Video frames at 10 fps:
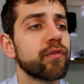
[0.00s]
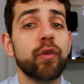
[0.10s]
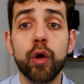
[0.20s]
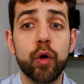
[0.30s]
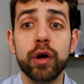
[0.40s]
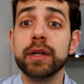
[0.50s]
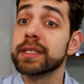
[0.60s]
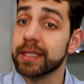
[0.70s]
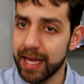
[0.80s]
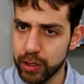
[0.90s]
4
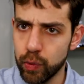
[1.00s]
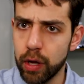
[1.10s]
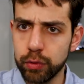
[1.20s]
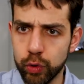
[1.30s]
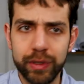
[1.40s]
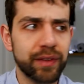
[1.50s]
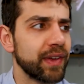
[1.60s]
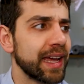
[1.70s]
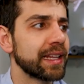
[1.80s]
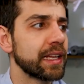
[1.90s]
cores as well, don't
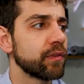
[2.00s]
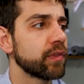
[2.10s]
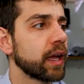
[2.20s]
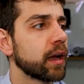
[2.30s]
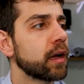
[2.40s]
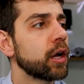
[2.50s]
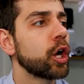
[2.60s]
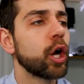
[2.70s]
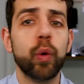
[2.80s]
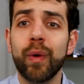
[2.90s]
affect anything.
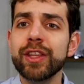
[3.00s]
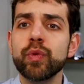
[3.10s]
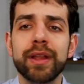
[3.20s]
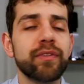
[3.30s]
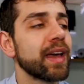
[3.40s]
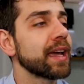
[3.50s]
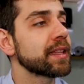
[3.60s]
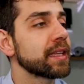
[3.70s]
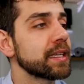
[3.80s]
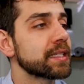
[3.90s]
What will
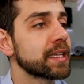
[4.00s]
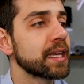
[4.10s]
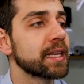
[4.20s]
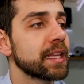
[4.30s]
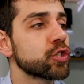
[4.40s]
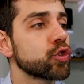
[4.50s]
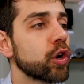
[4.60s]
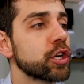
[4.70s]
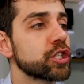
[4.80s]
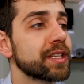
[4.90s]
affect is here in the
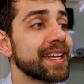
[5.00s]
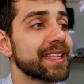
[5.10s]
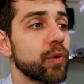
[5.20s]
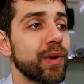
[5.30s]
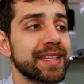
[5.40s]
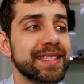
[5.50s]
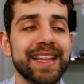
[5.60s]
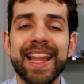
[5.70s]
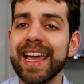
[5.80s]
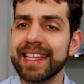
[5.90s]
storage that I read
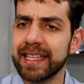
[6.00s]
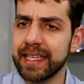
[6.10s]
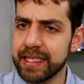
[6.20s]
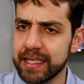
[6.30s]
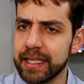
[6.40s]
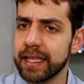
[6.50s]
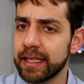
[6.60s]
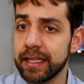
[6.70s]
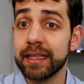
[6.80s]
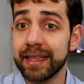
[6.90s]
select this
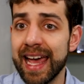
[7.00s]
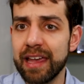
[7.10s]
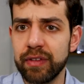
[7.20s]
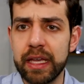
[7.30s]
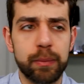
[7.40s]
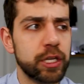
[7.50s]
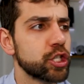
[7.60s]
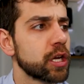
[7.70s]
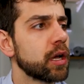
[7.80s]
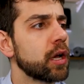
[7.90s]
live
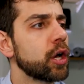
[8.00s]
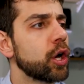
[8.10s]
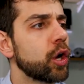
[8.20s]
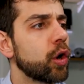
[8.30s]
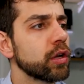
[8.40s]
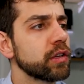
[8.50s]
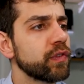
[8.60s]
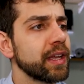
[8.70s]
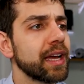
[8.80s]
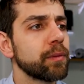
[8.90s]
image. Other
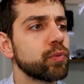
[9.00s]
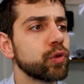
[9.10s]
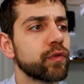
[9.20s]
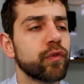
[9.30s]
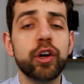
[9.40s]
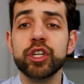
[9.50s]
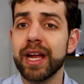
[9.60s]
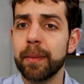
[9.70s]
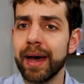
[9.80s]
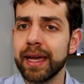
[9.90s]
thing, I put 4
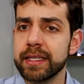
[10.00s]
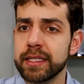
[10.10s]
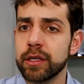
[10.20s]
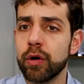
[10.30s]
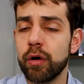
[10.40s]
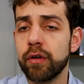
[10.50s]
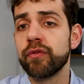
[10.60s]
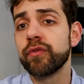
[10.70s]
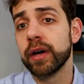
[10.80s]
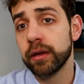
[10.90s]
GB
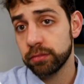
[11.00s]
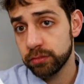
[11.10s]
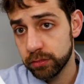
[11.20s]
of